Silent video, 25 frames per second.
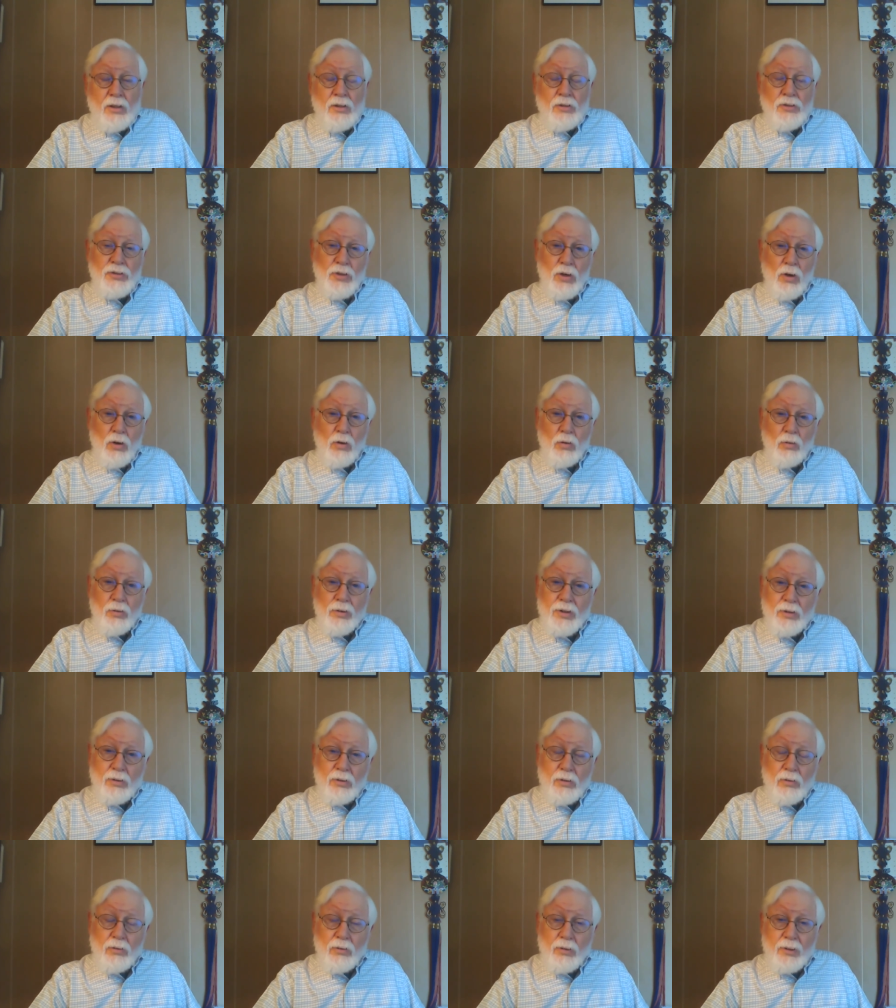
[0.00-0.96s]
So
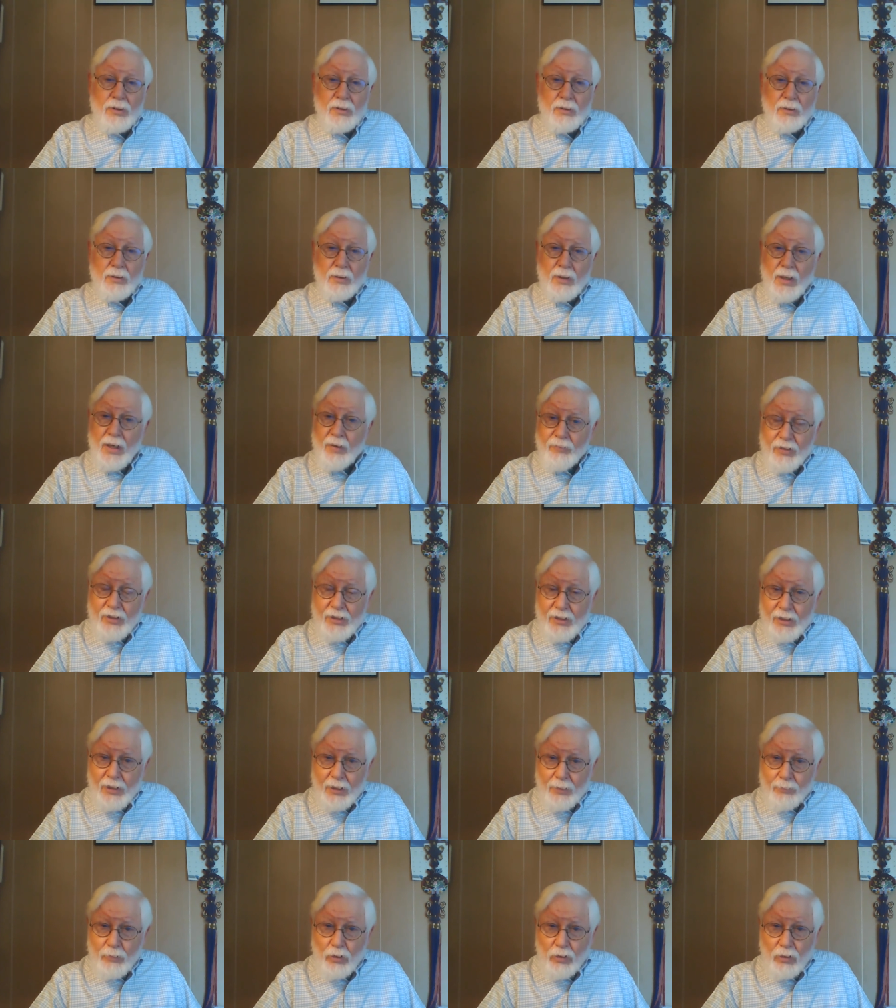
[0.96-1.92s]
you're going to, every
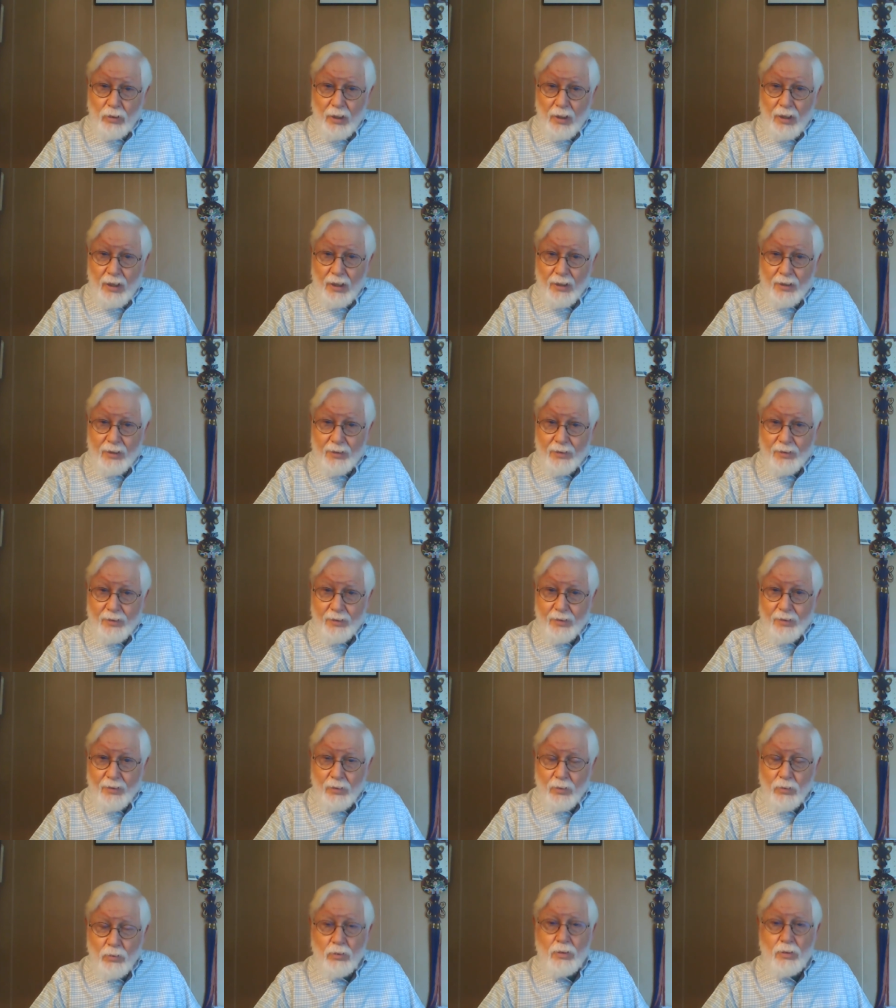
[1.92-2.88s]
time you log into the
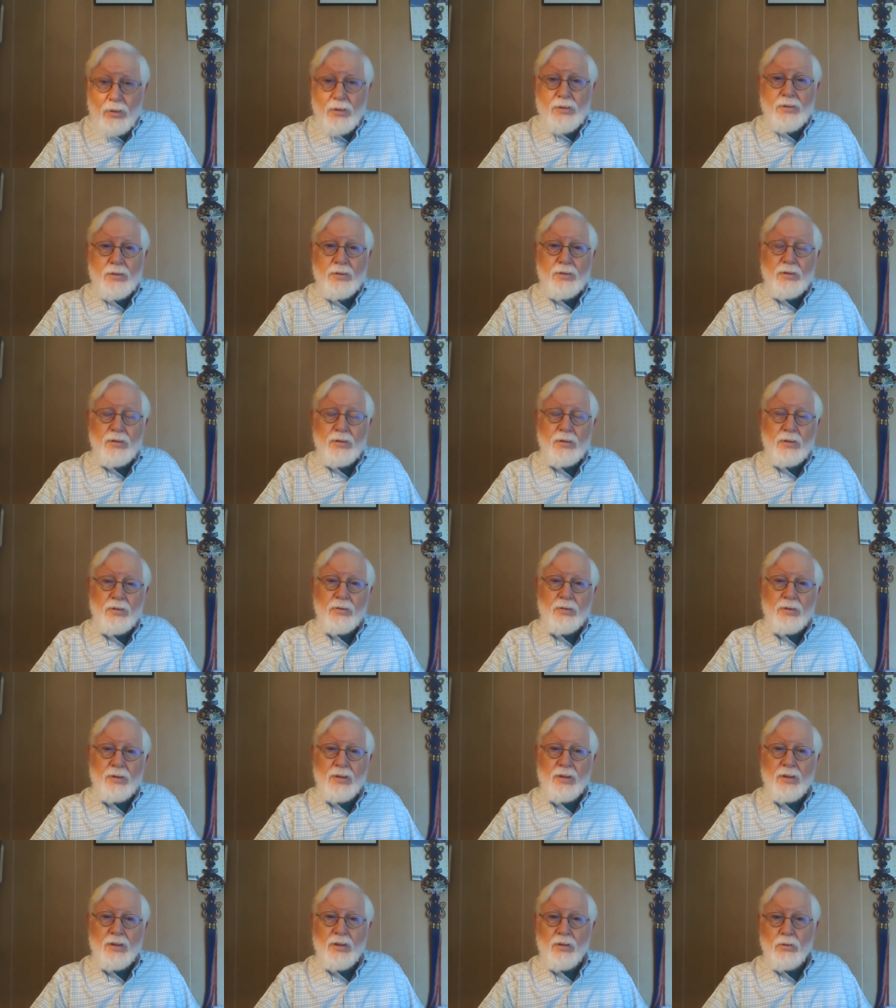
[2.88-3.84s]
course, you're
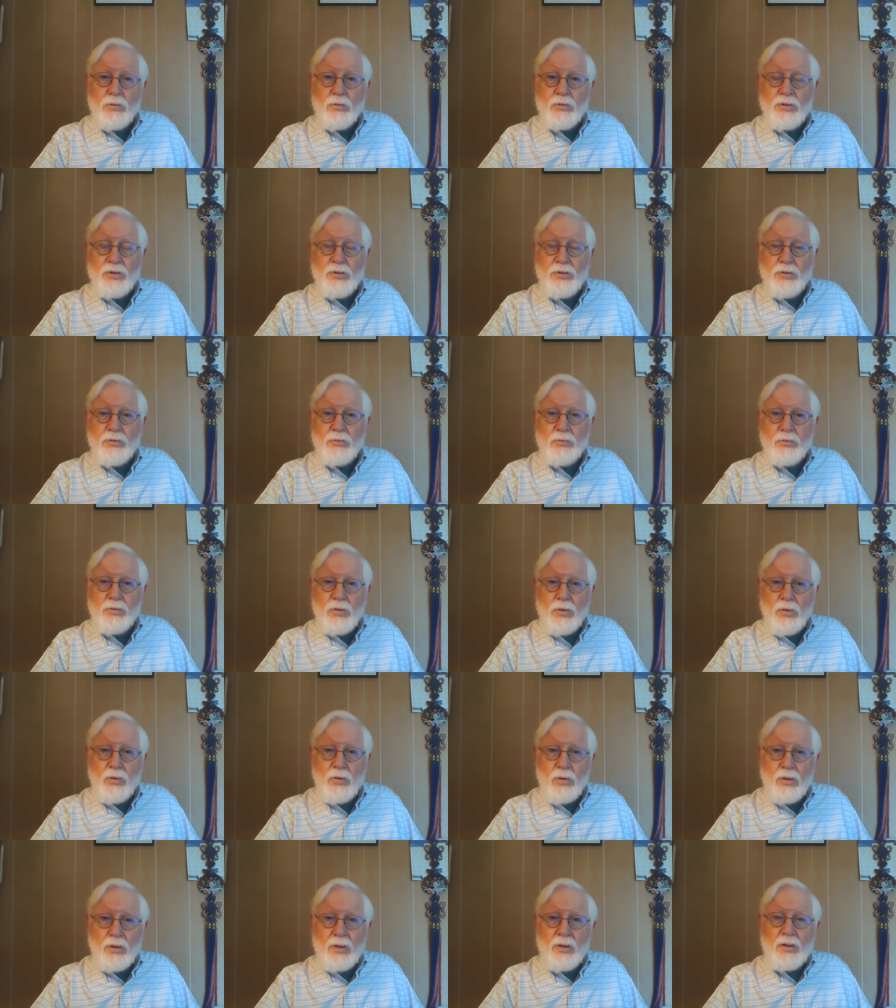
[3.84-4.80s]
going to go to
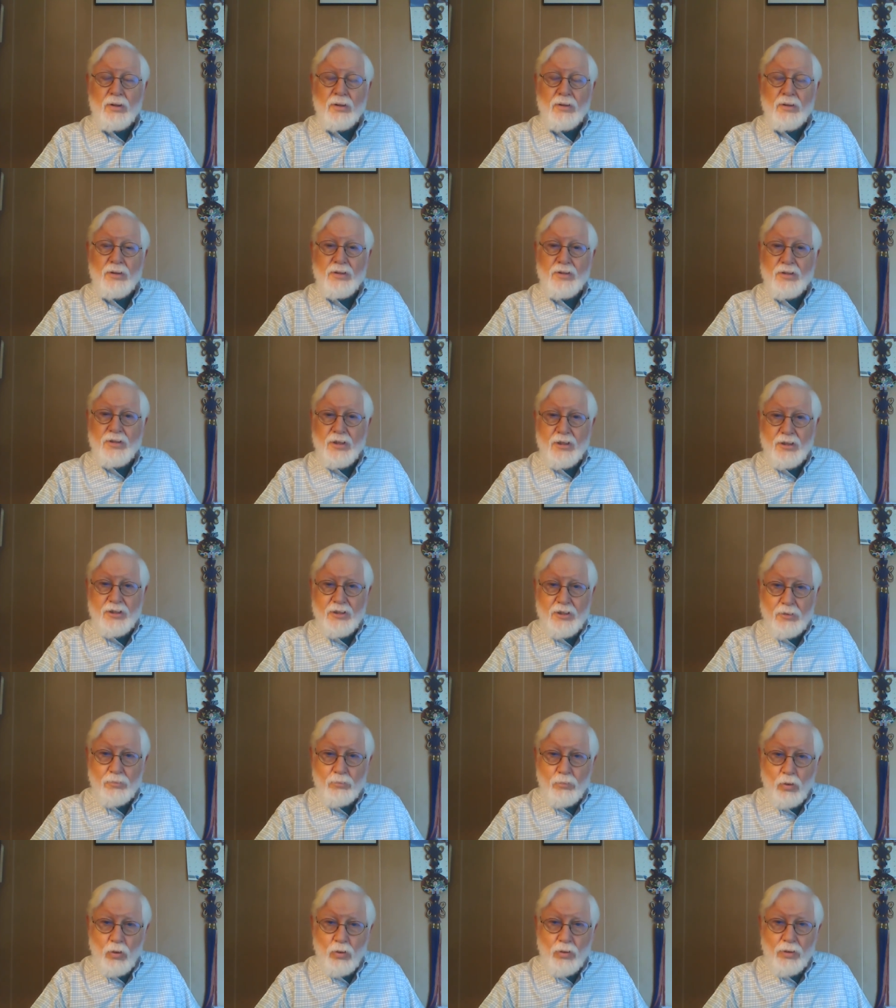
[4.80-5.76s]
your
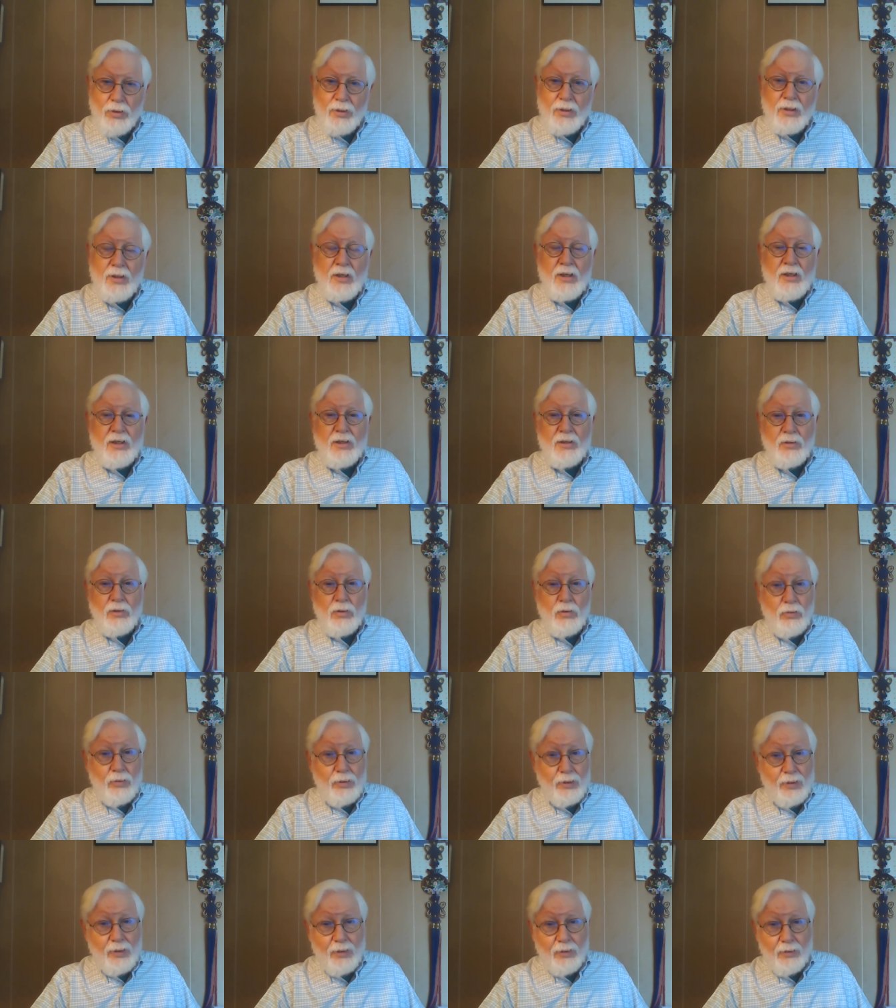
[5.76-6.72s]
discussion board, you're
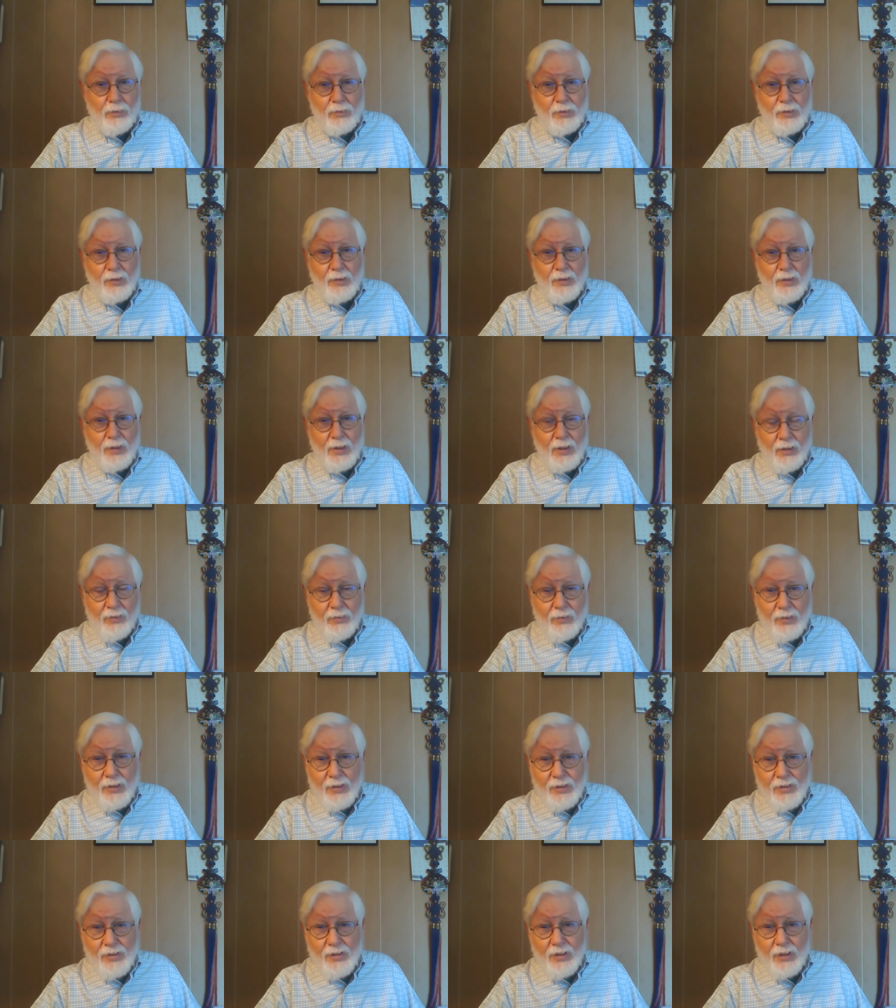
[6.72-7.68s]
going to go to the
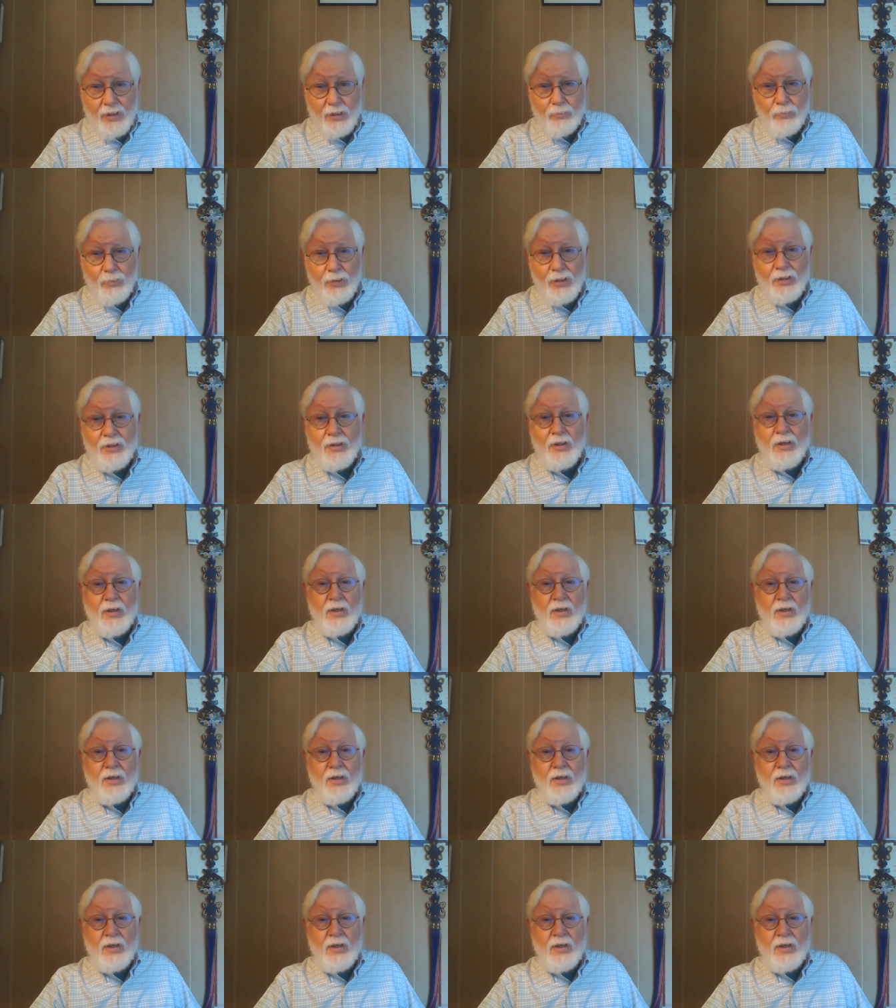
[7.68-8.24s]
current assignment,